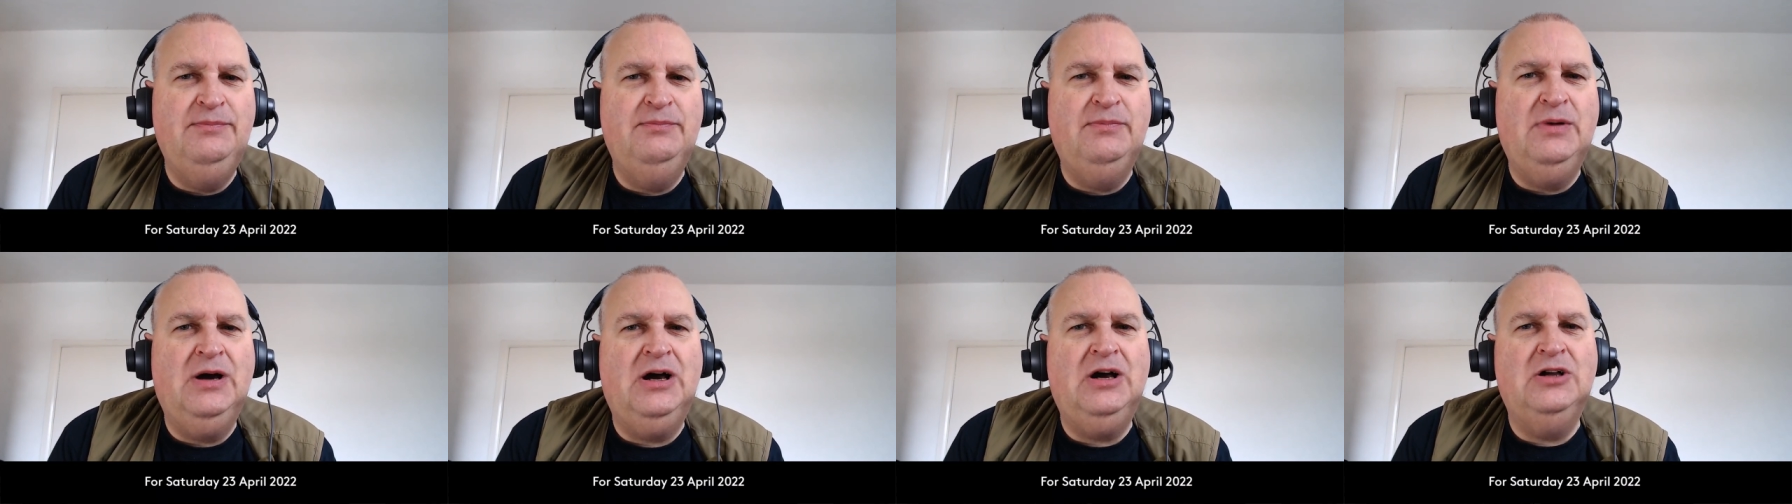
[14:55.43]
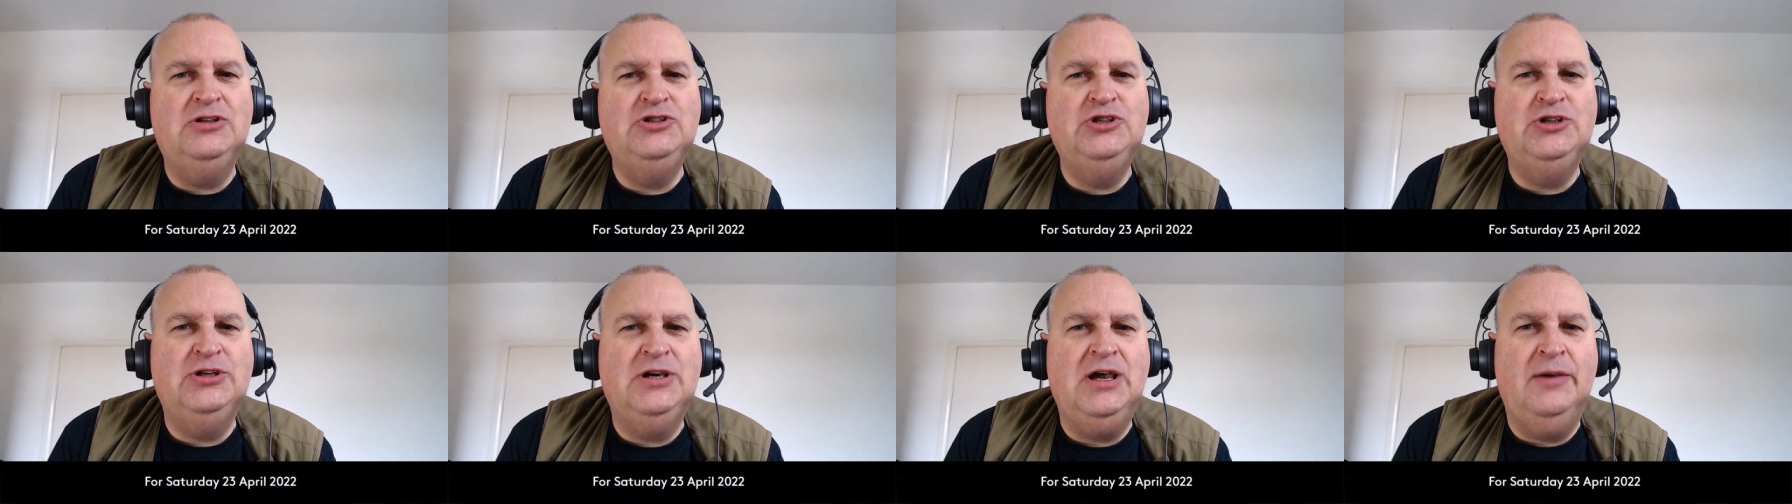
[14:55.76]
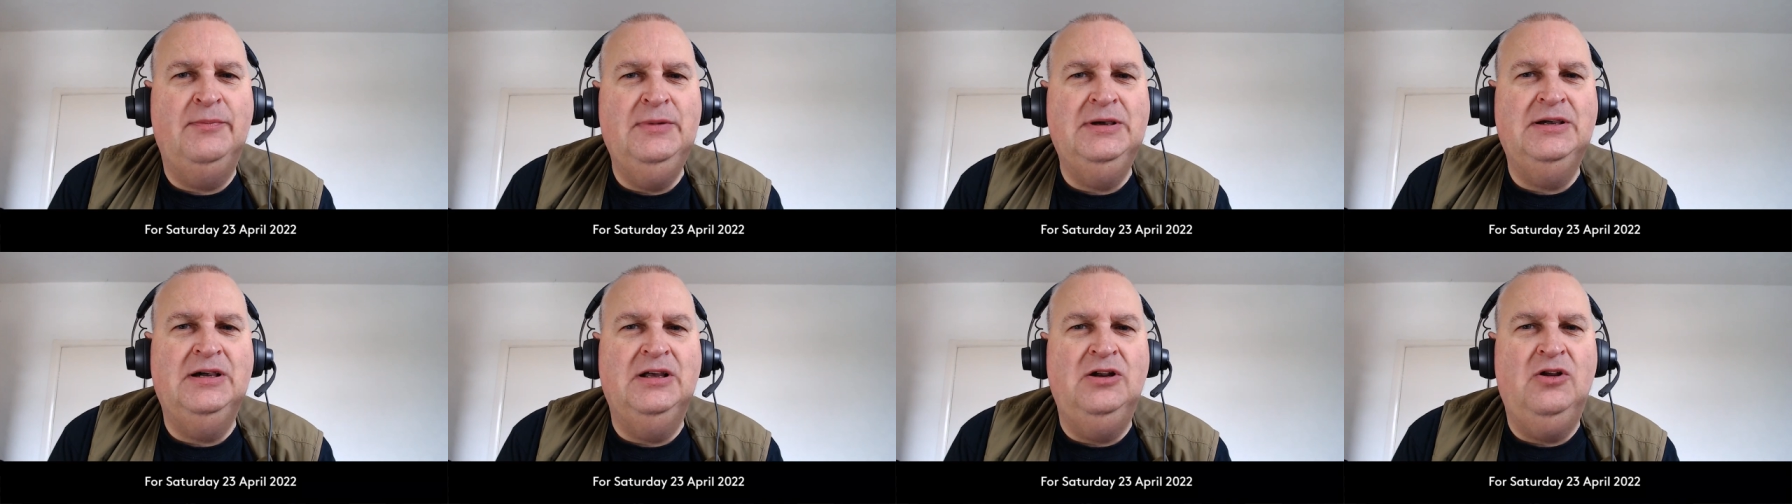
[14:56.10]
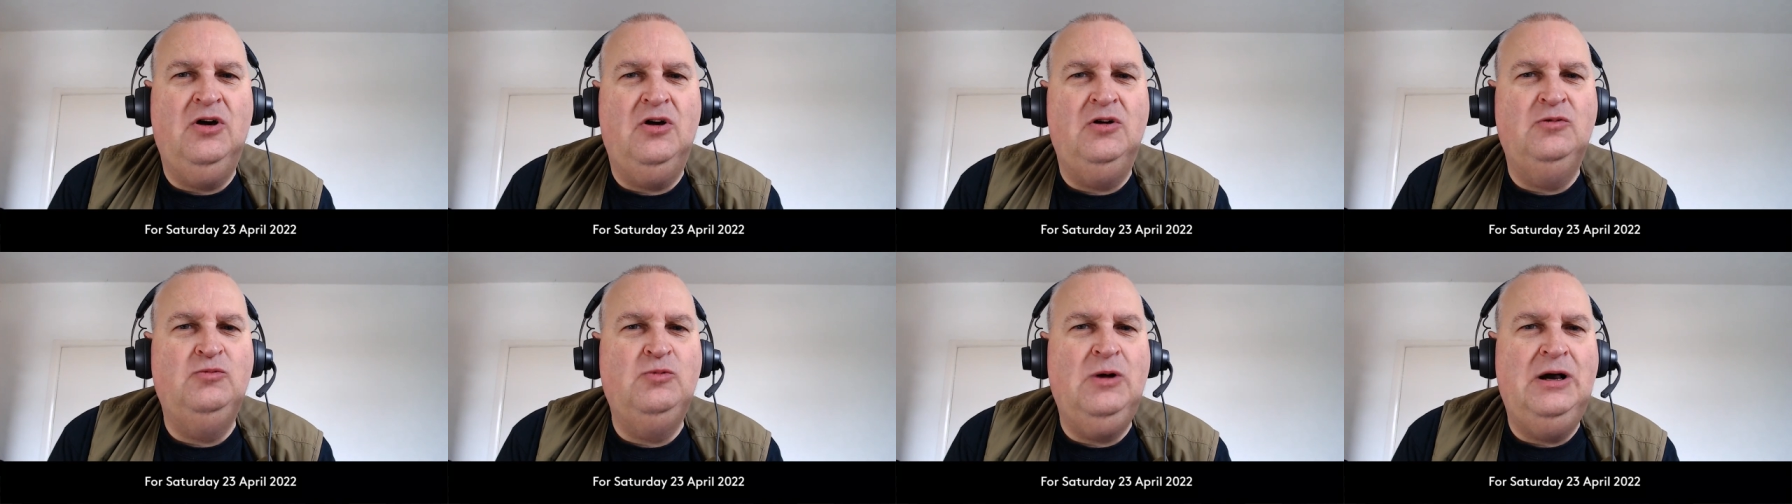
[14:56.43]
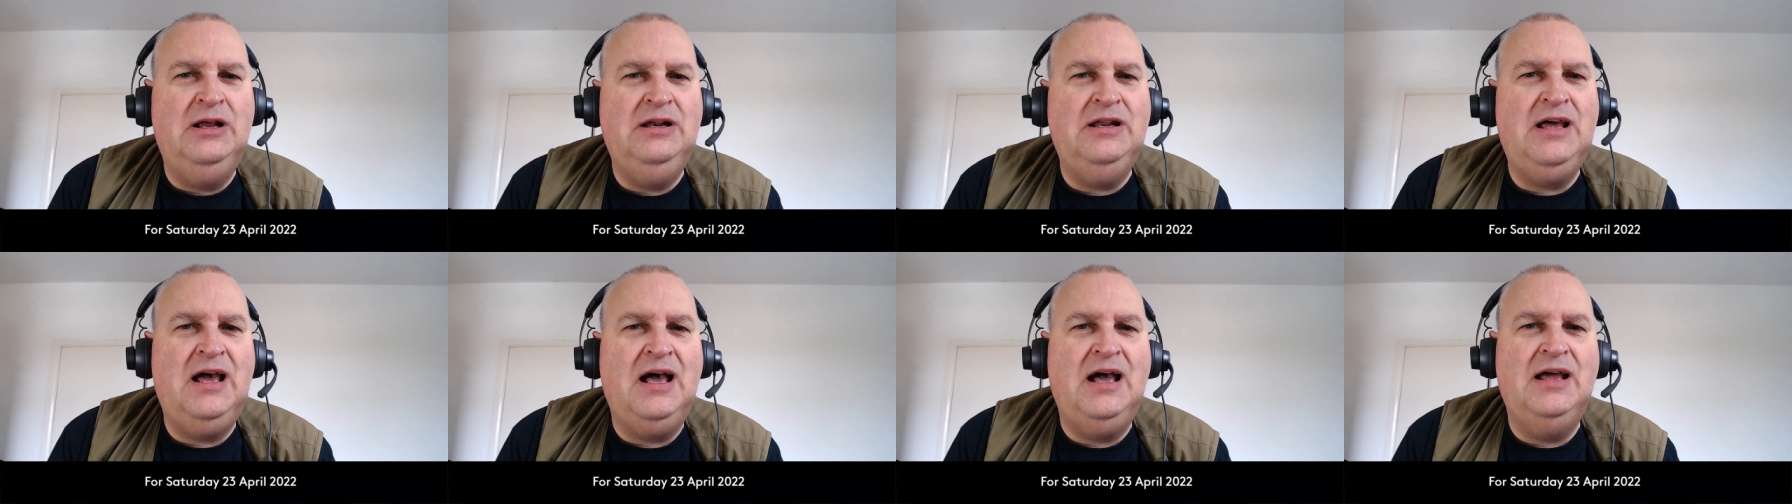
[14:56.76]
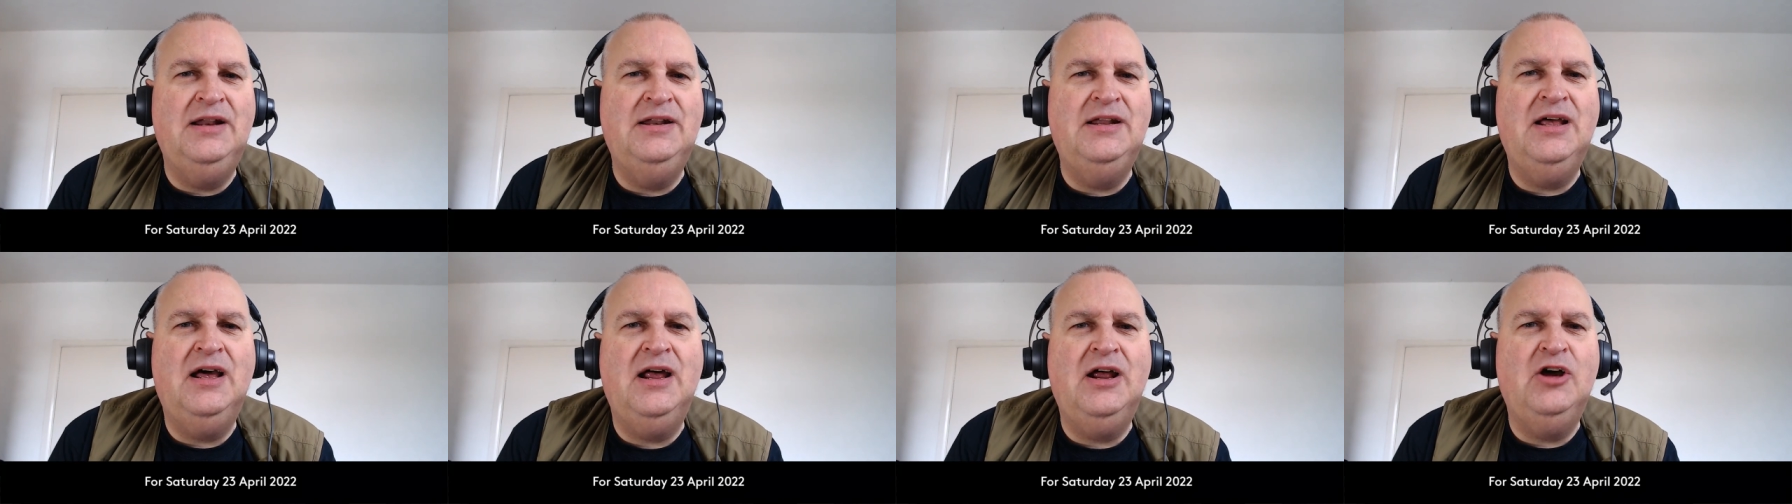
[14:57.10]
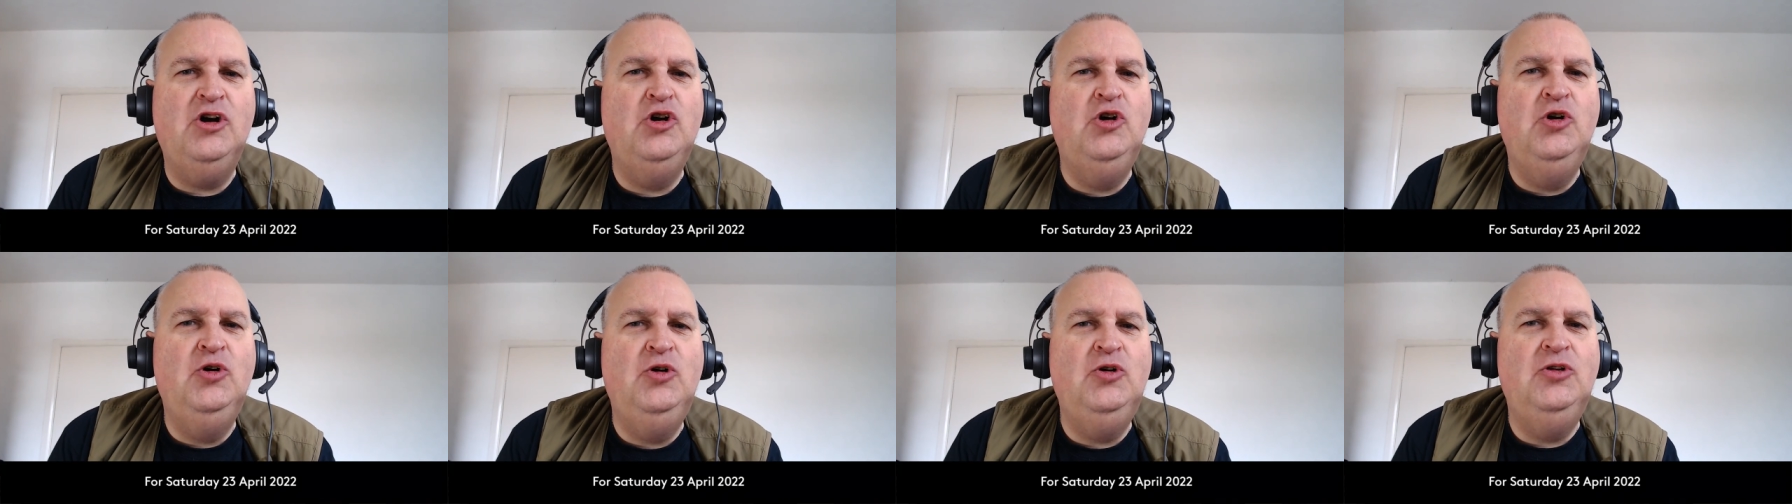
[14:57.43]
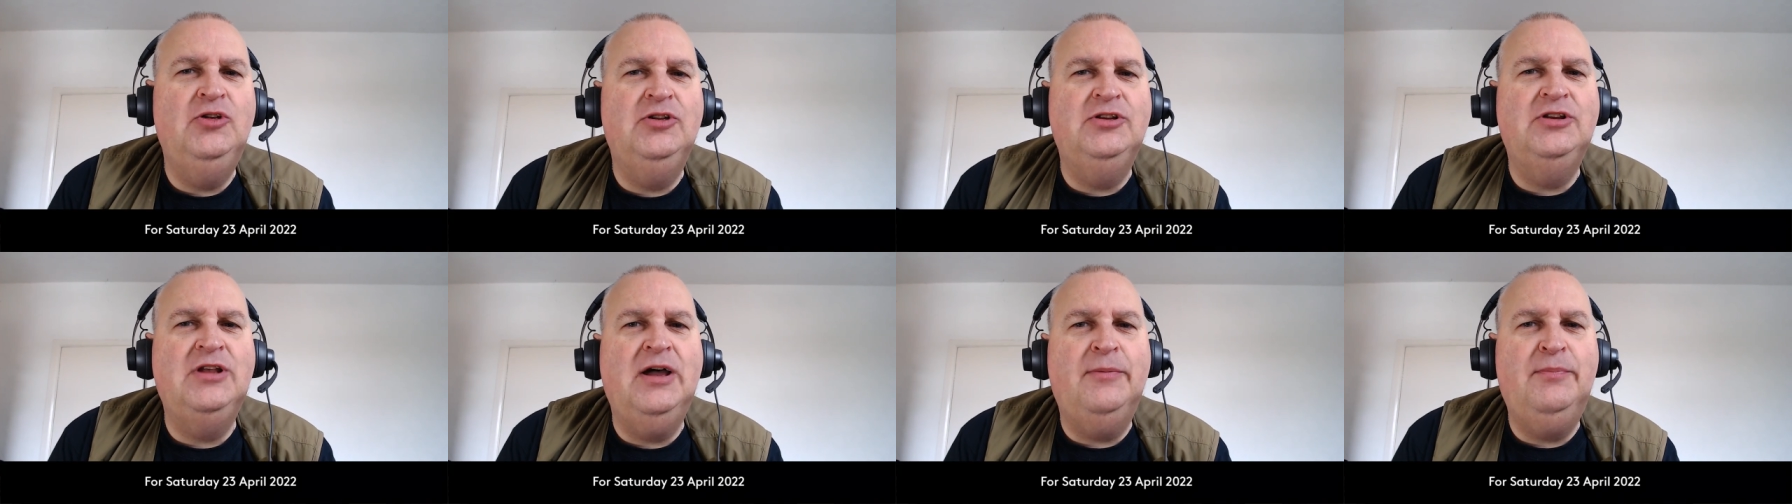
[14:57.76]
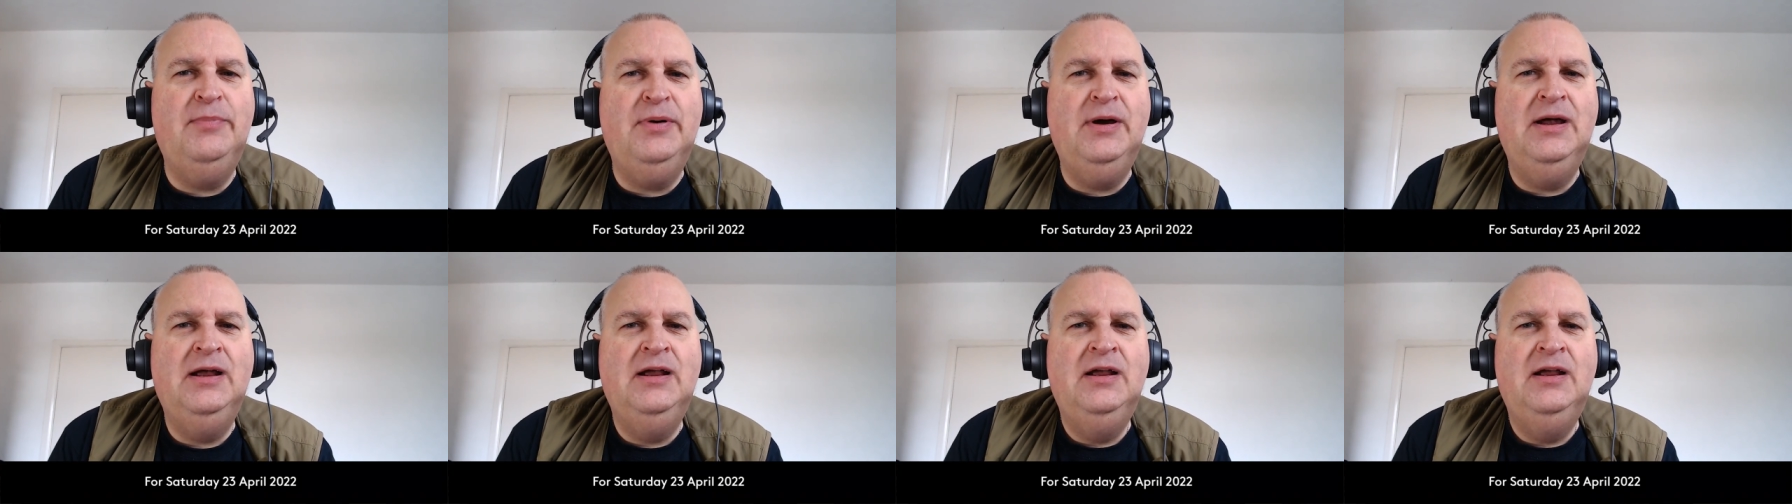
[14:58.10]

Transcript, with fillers: March are coming along well and are earthed up